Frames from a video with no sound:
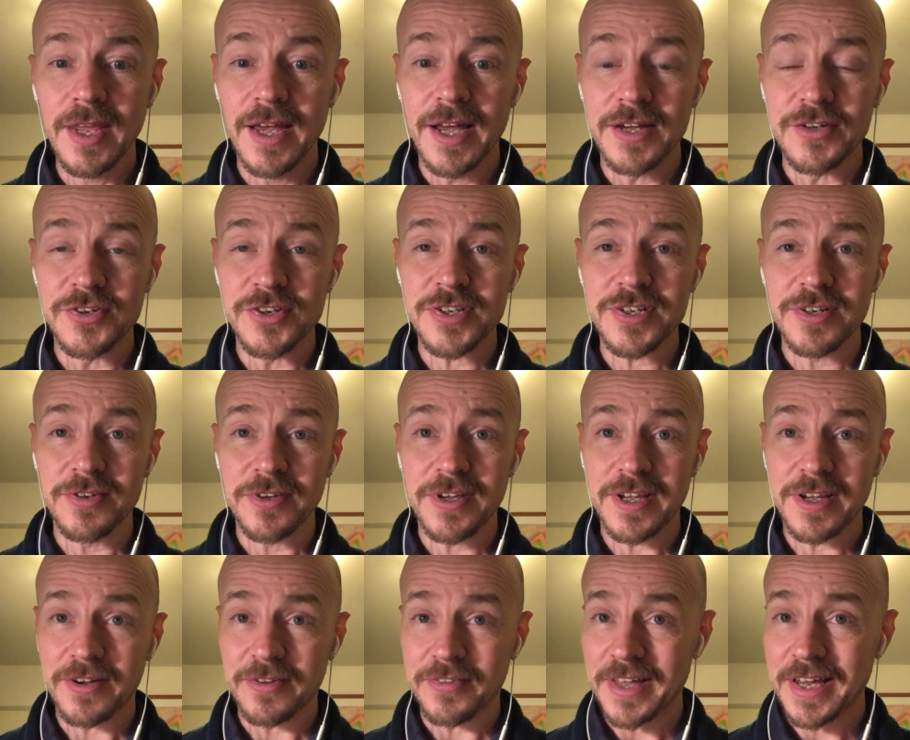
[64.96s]
And just
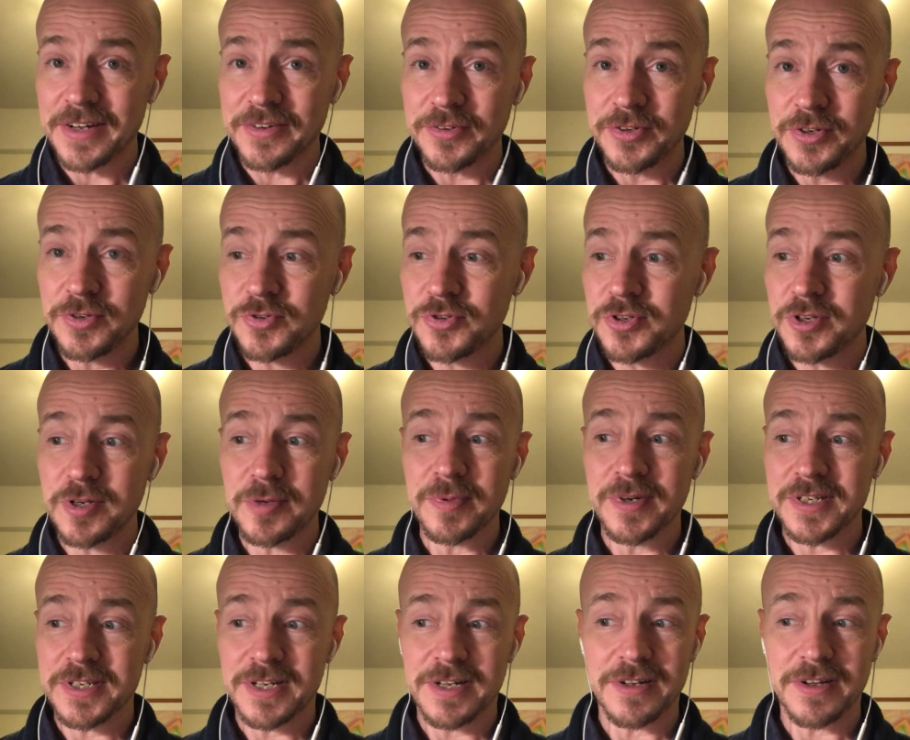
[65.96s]
looking at that on YouTube, I
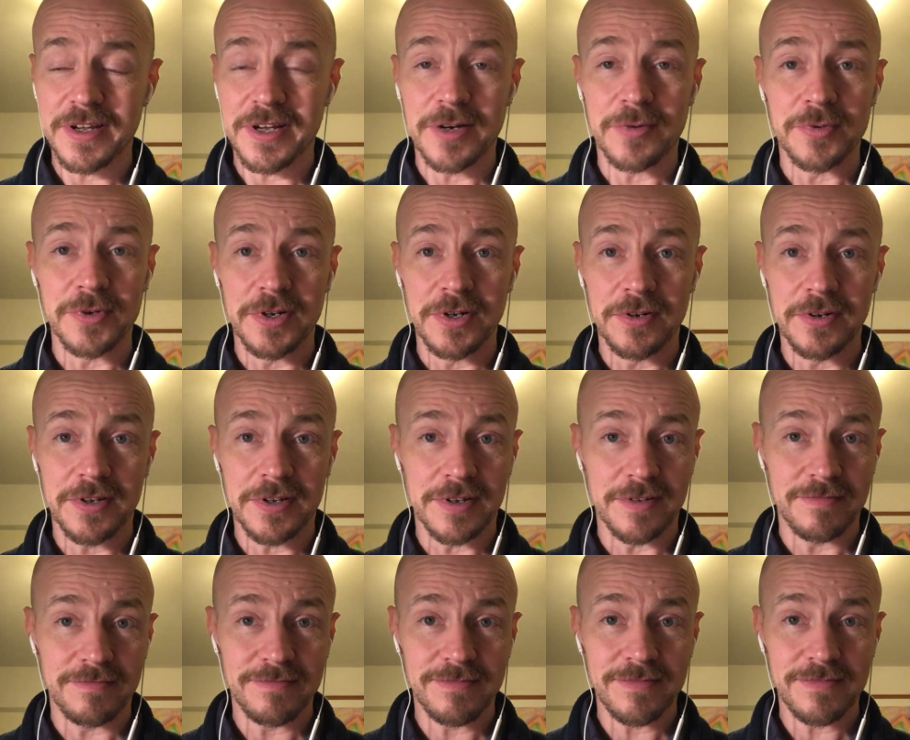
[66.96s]
said, okay, I want to look at
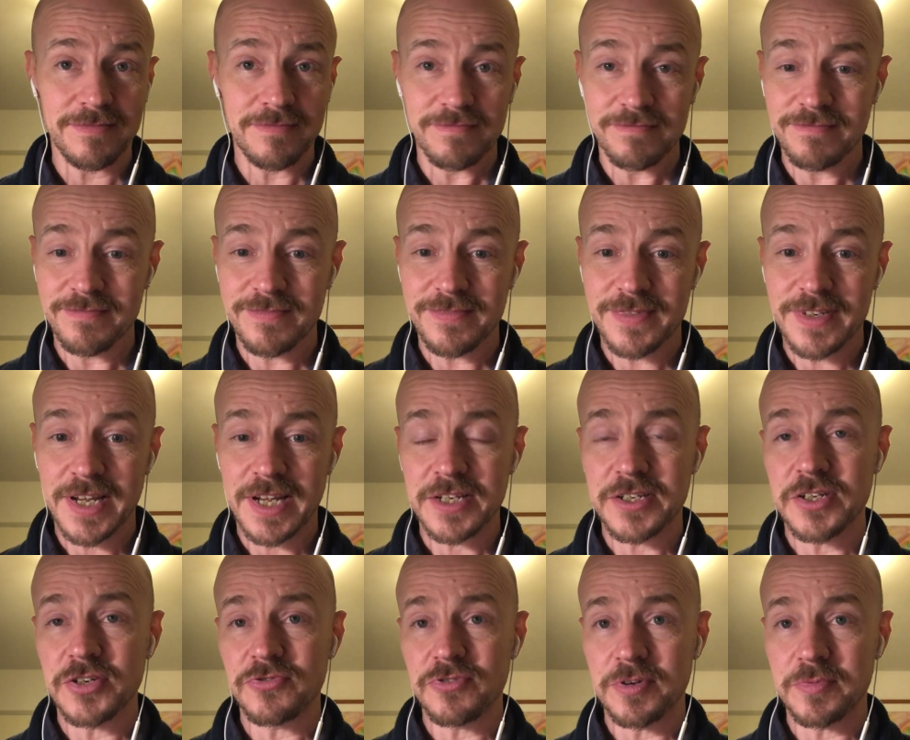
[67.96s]

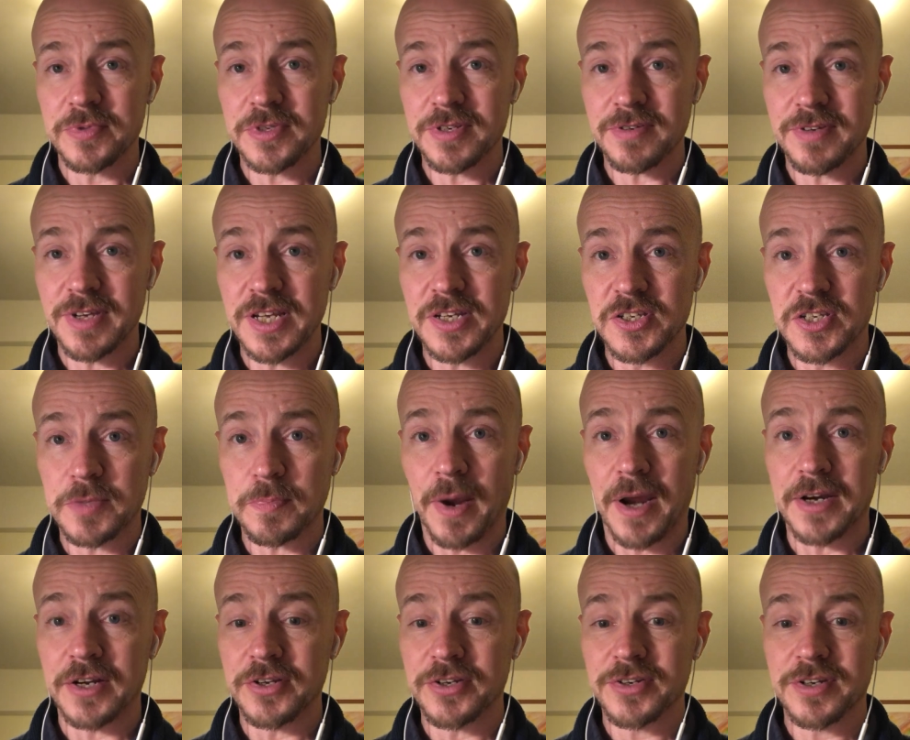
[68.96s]
taxi trips in
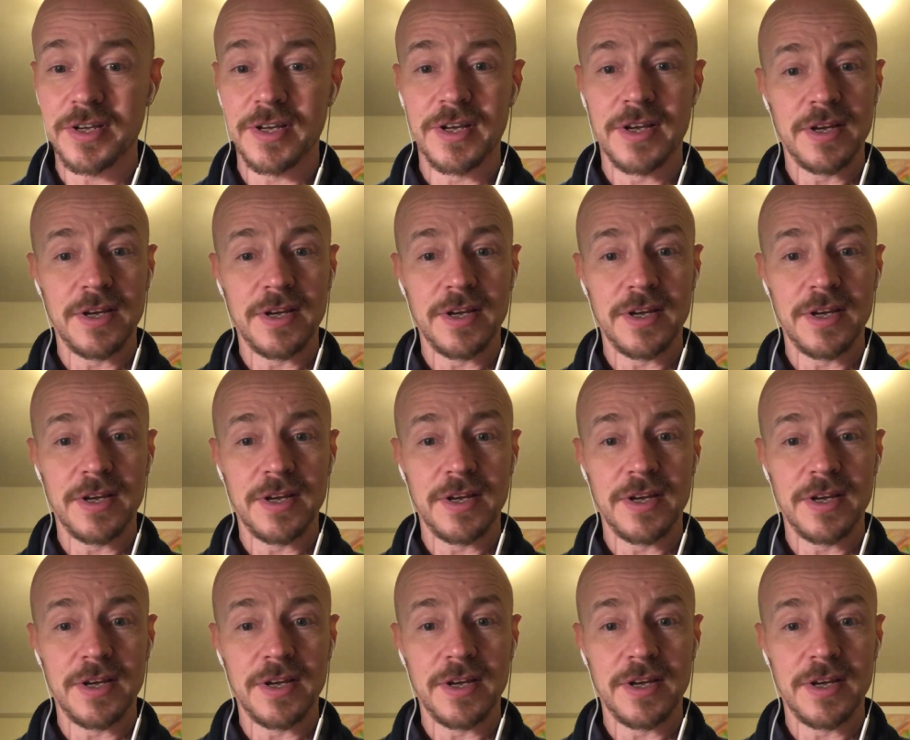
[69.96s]
Spanish.